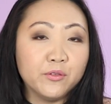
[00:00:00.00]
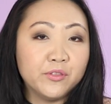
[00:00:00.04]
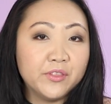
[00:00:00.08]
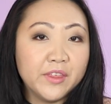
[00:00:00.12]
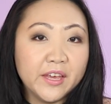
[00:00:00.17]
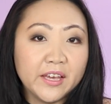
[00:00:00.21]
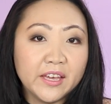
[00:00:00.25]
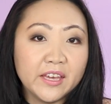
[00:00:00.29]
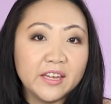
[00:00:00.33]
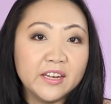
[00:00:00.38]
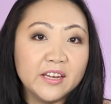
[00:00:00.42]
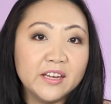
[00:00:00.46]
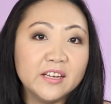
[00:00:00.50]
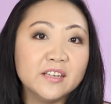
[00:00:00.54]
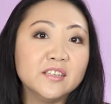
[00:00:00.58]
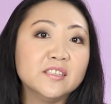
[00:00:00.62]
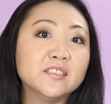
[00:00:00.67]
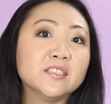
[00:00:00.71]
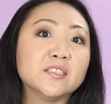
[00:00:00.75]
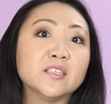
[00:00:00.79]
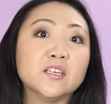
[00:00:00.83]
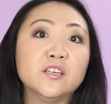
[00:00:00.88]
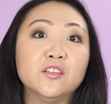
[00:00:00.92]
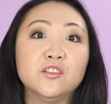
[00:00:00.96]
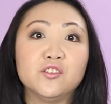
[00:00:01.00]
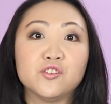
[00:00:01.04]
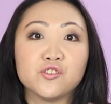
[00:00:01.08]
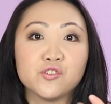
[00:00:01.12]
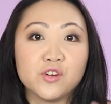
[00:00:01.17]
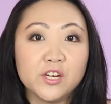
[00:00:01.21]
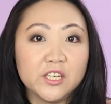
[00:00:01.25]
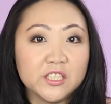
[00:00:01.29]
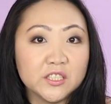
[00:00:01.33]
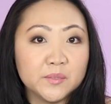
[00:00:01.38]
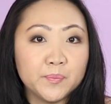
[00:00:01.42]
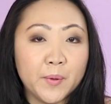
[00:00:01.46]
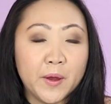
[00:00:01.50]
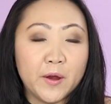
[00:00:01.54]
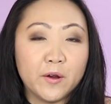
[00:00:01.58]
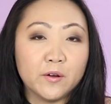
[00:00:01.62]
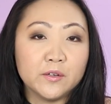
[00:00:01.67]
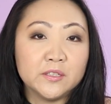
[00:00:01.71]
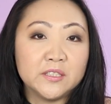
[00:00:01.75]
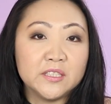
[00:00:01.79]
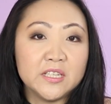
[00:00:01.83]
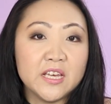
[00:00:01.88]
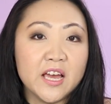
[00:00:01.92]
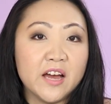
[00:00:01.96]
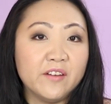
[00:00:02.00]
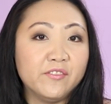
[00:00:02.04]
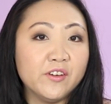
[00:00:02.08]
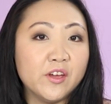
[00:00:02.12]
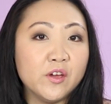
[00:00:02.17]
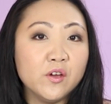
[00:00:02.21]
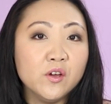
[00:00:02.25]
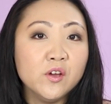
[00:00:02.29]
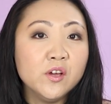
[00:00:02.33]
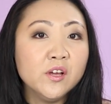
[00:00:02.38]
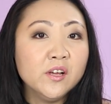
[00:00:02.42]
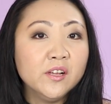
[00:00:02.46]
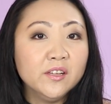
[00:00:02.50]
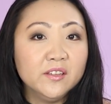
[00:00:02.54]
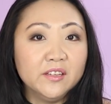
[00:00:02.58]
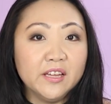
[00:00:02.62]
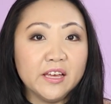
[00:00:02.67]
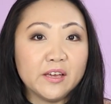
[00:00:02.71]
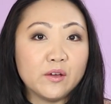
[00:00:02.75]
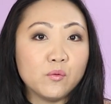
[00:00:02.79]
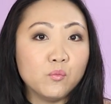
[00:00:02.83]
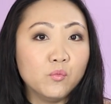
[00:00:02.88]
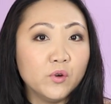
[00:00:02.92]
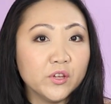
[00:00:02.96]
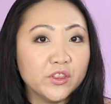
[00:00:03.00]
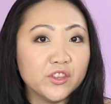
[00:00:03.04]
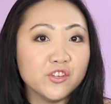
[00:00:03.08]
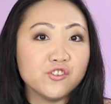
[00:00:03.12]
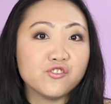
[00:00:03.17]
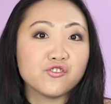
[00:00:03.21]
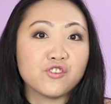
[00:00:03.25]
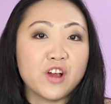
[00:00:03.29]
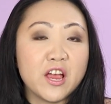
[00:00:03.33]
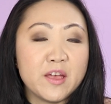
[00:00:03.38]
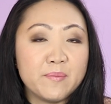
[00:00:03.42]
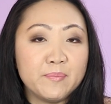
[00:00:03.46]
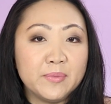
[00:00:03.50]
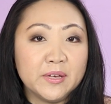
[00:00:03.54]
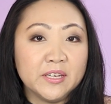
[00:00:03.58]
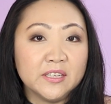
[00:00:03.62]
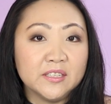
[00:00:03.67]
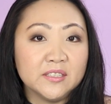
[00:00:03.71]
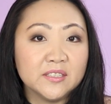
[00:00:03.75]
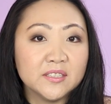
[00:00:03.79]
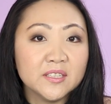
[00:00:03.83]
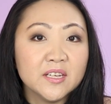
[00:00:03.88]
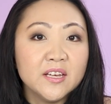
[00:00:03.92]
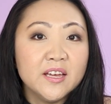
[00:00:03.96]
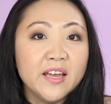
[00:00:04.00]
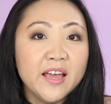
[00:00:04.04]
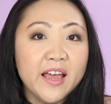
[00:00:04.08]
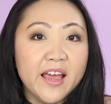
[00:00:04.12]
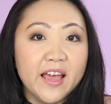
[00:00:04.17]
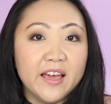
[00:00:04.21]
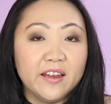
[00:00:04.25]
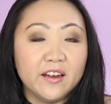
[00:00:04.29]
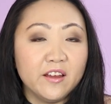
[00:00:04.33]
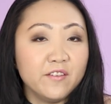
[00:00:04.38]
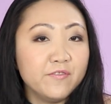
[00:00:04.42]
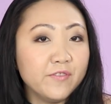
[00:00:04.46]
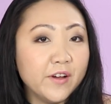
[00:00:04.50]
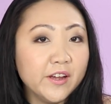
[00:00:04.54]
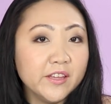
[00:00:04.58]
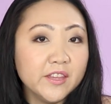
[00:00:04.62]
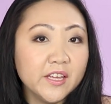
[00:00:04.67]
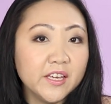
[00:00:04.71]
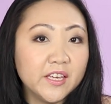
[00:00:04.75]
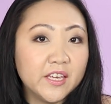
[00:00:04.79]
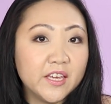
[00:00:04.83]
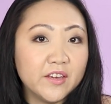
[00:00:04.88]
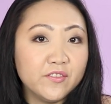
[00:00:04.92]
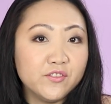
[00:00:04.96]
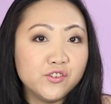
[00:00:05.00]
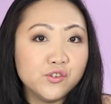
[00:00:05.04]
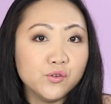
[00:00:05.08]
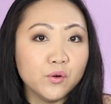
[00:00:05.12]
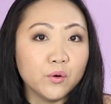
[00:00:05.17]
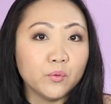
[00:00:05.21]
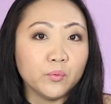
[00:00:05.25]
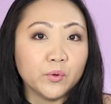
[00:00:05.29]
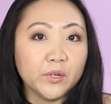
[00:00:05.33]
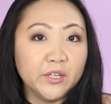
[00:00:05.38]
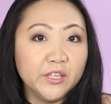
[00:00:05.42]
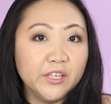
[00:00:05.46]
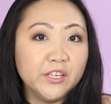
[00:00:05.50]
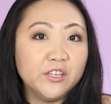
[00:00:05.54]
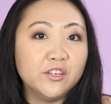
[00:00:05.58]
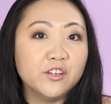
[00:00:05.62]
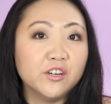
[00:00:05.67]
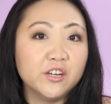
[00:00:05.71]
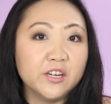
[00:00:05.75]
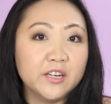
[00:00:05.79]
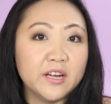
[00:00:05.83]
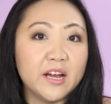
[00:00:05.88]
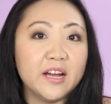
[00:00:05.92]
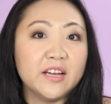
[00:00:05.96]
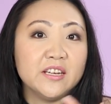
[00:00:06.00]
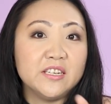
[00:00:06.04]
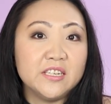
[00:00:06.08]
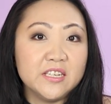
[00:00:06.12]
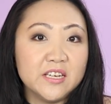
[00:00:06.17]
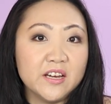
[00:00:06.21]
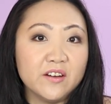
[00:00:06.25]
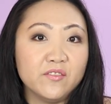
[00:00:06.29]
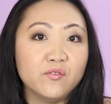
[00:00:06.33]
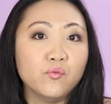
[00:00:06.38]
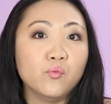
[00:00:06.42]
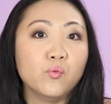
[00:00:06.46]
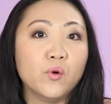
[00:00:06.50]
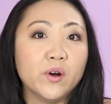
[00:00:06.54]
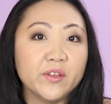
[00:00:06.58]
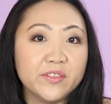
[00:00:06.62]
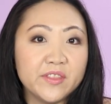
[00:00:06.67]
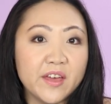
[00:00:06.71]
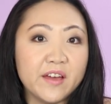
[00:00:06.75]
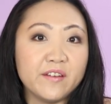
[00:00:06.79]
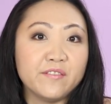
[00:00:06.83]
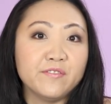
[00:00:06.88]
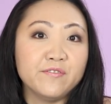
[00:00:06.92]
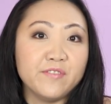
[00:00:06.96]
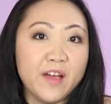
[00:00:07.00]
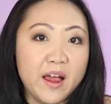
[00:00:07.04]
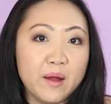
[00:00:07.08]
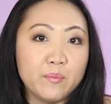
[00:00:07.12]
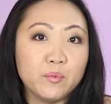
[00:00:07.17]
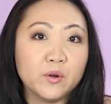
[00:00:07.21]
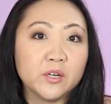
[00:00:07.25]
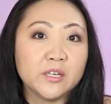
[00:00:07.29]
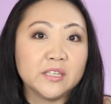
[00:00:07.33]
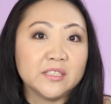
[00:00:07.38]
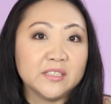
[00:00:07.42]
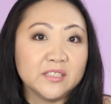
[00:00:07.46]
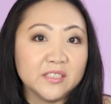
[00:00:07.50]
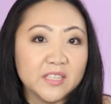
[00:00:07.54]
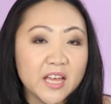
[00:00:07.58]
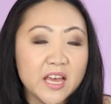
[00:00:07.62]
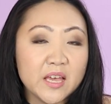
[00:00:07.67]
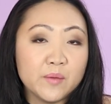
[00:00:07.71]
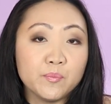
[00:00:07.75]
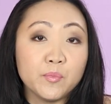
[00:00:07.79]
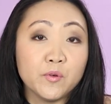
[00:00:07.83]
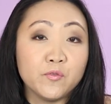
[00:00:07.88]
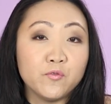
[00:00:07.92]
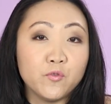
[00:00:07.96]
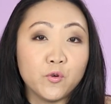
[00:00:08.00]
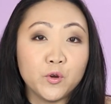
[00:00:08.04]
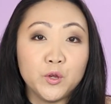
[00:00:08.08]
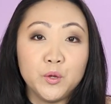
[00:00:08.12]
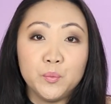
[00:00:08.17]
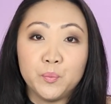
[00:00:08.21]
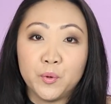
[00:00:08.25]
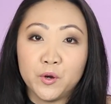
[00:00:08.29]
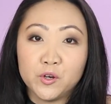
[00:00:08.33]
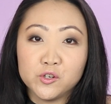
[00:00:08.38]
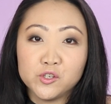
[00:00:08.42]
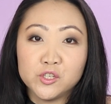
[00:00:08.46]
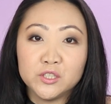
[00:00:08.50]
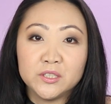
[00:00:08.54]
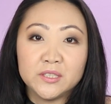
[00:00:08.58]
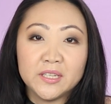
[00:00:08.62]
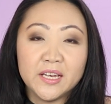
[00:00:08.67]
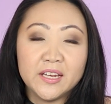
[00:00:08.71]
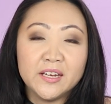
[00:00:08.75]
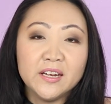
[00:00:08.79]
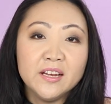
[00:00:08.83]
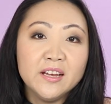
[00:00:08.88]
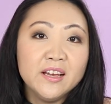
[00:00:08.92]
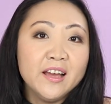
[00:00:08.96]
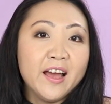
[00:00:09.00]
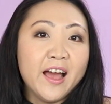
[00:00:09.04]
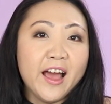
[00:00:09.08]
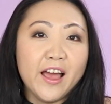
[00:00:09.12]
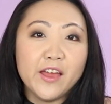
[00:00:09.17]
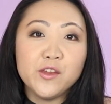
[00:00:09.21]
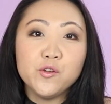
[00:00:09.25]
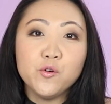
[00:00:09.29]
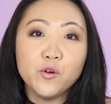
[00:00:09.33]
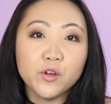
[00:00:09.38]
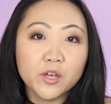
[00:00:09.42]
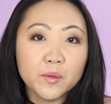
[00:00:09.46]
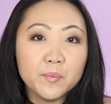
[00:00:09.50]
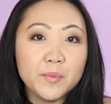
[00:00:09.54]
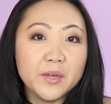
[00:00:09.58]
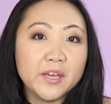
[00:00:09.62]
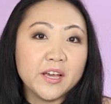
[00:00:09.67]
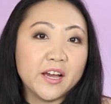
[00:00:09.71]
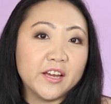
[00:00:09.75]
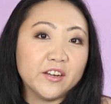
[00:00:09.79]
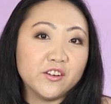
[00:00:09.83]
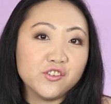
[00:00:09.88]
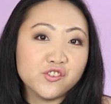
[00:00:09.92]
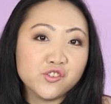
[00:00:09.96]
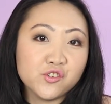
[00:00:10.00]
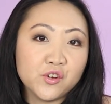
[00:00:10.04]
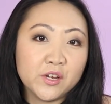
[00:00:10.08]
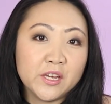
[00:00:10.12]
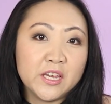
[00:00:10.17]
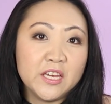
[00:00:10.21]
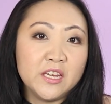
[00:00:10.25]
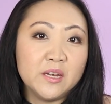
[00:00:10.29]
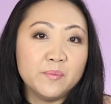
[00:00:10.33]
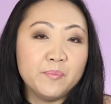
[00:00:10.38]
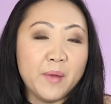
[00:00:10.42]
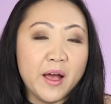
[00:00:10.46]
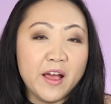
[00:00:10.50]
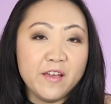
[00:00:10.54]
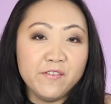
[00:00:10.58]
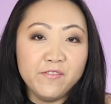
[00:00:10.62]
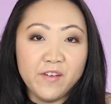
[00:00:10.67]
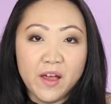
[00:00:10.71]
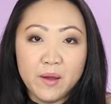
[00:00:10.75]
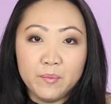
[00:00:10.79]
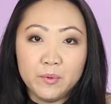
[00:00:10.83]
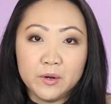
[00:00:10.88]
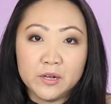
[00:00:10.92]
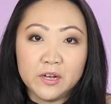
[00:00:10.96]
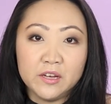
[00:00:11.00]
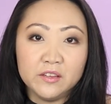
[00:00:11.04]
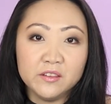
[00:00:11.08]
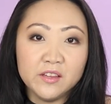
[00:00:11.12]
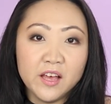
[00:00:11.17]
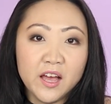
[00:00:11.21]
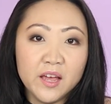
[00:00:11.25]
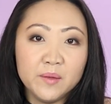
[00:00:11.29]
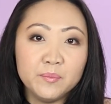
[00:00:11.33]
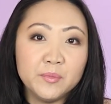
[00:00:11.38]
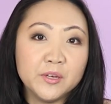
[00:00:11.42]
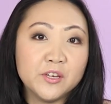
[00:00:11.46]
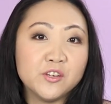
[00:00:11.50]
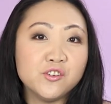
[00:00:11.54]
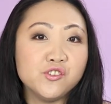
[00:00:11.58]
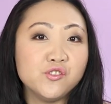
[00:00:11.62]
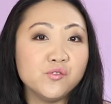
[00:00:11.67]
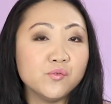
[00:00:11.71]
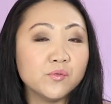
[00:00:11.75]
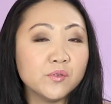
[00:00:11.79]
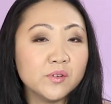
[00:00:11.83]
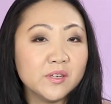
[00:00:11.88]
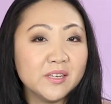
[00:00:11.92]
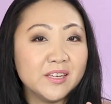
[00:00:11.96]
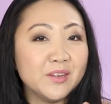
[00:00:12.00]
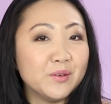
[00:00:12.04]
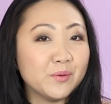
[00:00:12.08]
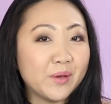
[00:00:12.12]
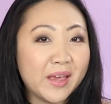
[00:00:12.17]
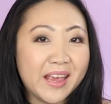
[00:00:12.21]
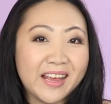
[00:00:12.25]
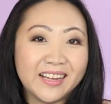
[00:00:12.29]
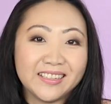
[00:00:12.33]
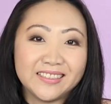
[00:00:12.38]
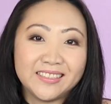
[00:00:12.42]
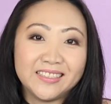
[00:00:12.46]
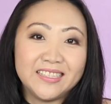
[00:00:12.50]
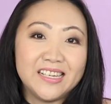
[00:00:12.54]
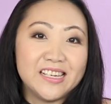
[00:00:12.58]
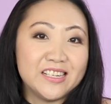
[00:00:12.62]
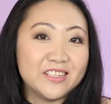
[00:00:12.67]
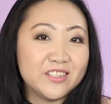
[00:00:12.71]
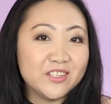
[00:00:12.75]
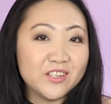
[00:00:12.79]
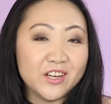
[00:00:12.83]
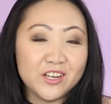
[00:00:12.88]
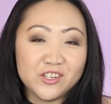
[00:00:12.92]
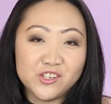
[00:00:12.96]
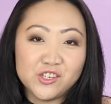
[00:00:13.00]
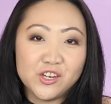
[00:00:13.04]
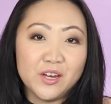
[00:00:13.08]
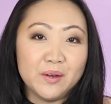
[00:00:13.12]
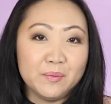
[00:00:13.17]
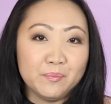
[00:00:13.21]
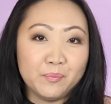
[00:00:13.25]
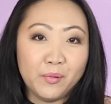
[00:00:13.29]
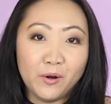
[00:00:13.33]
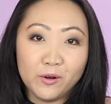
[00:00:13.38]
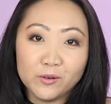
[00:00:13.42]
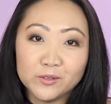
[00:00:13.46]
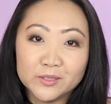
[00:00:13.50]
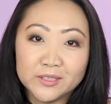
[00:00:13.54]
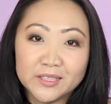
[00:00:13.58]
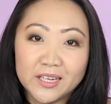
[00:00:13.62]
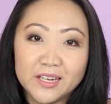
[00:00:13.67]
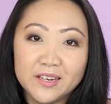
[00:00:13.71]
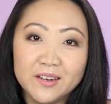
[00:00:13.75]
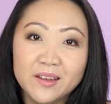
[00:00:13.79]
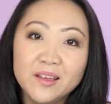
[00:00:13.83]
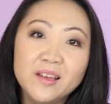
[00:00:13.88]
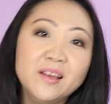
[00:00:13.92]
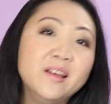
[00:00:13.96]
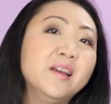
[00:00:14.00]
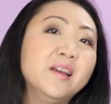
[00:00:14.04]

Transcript: thick it is, the transparency of it like what the drape is. And I find that gives you a really good idea of what that fabric is like before you purchase it. I know it can be kind of tricky to buy fabric online because you, you can't see and touch it in person,